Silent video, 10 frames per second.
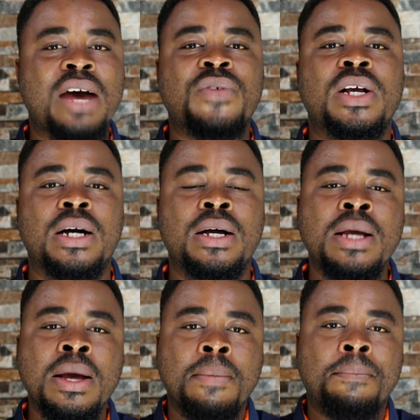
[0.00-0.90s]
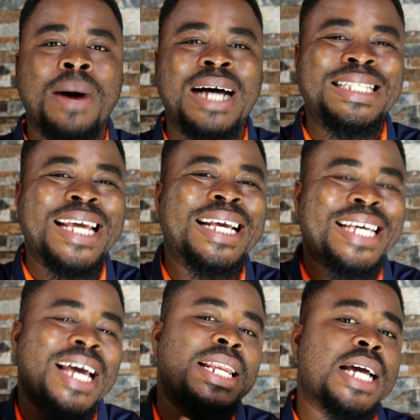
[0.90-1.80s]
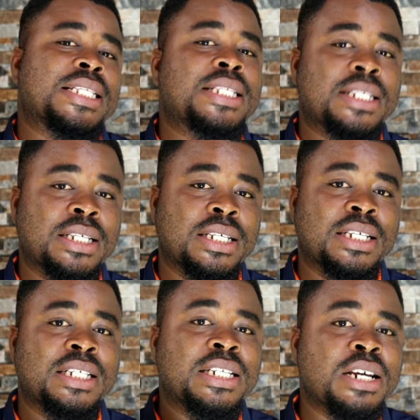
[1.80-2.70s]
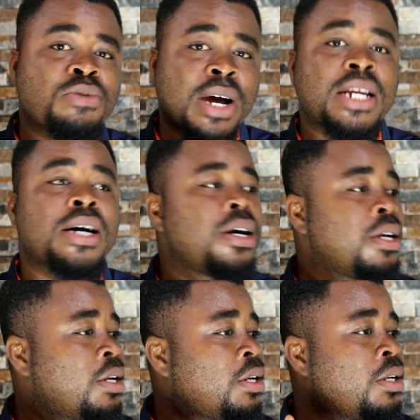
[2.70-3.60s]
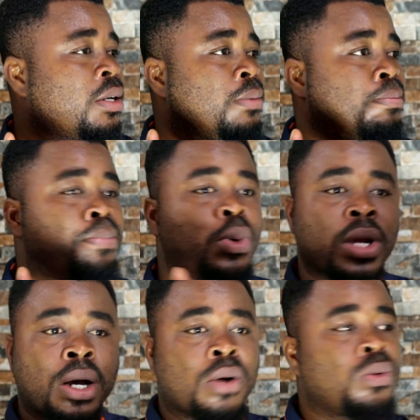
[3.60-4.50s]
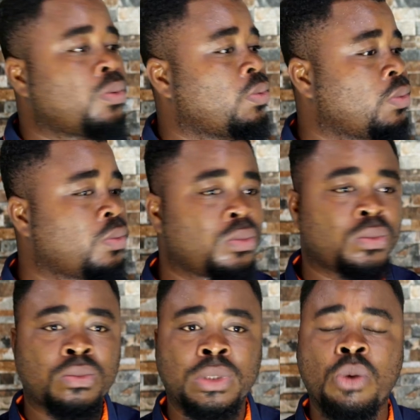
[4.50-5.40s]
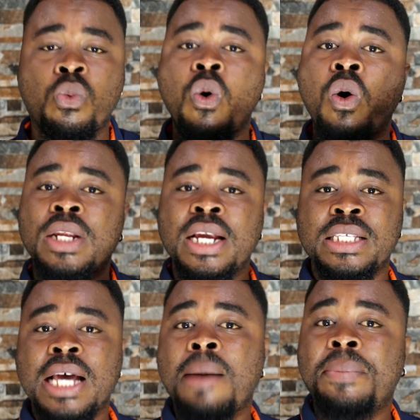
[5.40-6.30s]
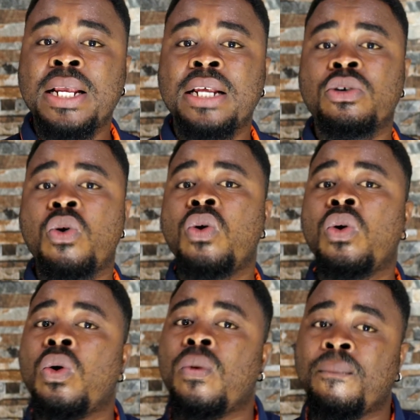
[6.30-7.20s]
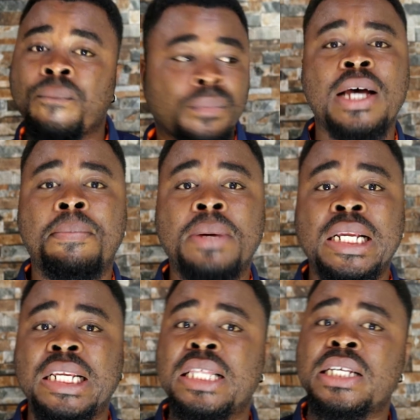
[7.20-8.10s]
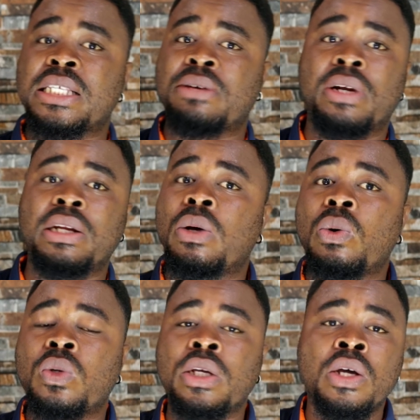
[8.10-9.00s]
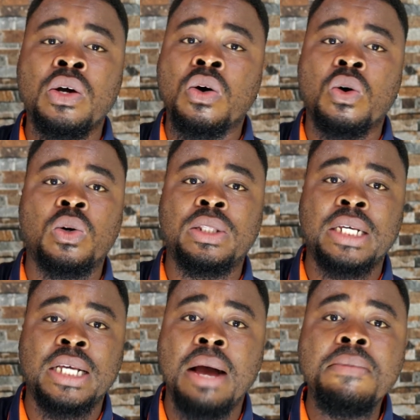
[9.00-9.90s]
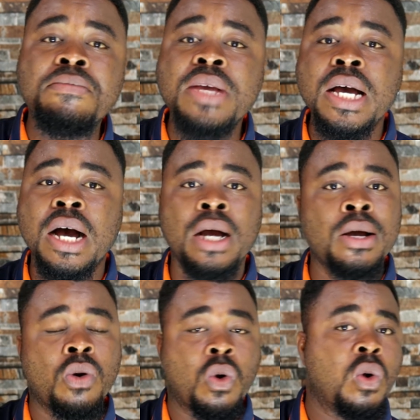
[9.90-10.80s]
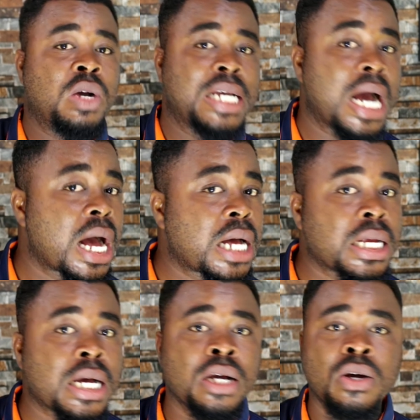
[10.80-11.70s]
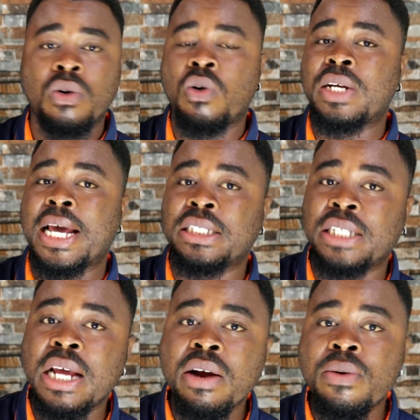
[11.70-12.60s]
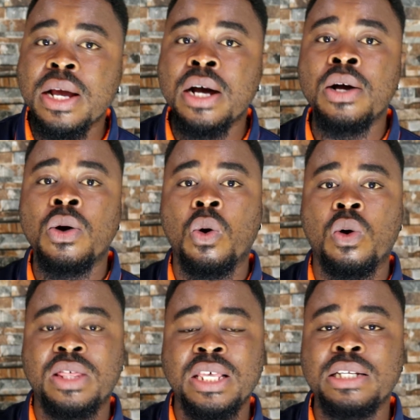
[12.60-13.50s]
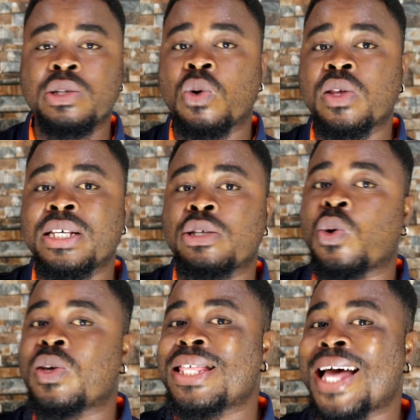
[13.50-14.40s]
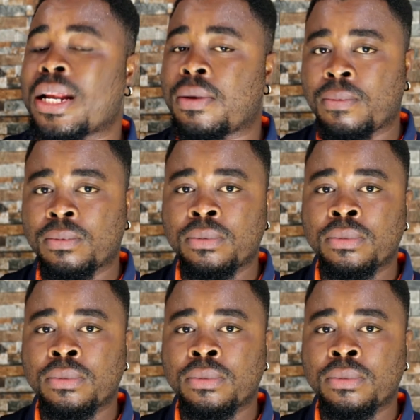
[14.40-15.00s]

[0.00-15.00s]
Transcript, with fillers: Africa. But they care less. They rather put out the war that is happening in Congo, it's happening in either Sierra Leone or the Gambia or Ghana or Nigeria or this or this or that.